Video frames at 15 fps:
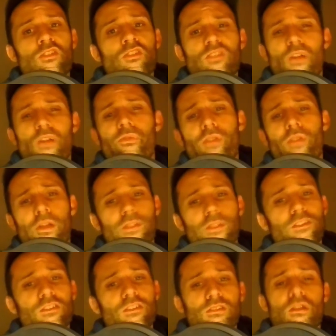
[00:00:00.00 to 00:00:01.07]
stuff like
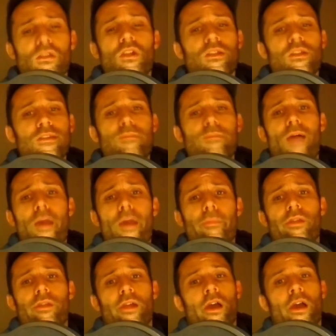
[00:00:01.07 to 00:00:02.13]
this is going to keep
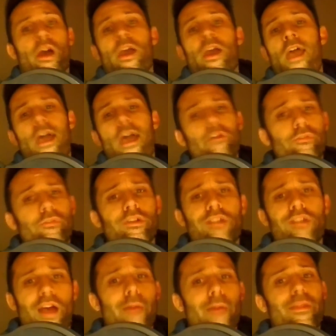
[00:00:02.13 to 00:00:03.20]
happening. Every
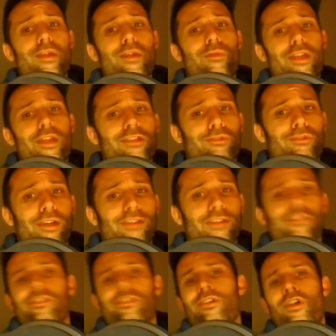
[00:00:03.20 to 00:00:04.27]
time they raise
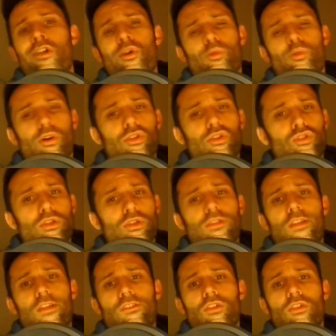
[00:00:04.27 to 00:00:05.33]
rates, Wall
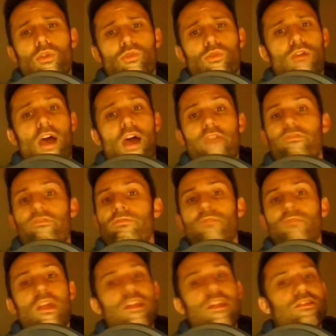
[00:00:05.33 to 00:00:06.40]
Street takes a nosedive.
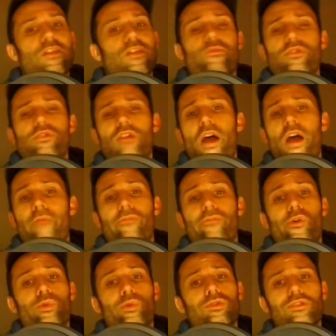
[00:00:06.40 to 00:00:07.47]
It's every time,
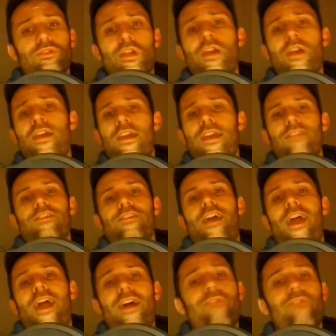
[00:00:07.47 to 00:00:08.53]
folks. It's
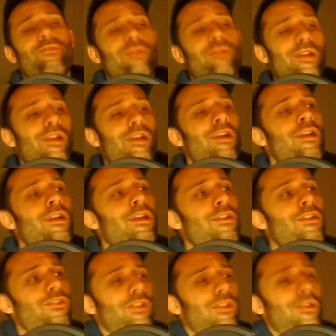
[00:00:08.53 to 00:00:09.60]
every
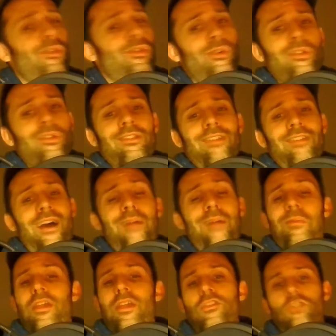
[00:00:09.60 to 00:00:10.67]
single
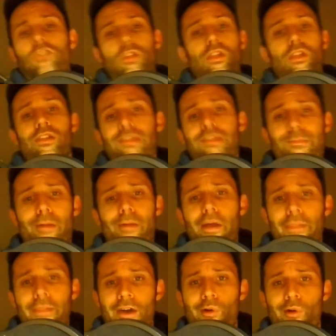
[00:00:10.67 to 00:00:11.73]
time, and it's gonna keep
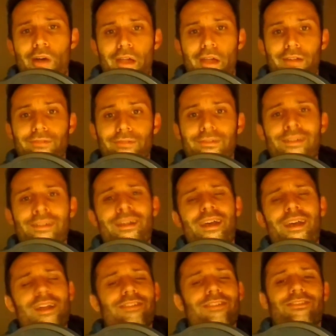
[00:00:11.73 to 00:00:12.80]
on that way.
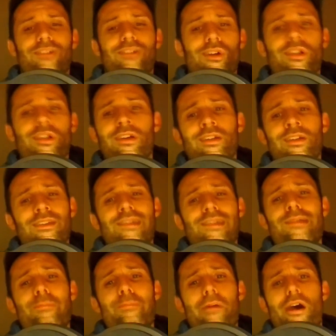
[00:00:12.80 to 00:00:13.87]
It's gonna
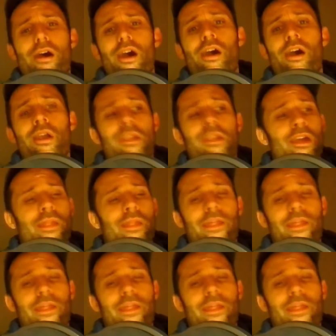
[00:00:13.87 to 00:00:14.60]
keep on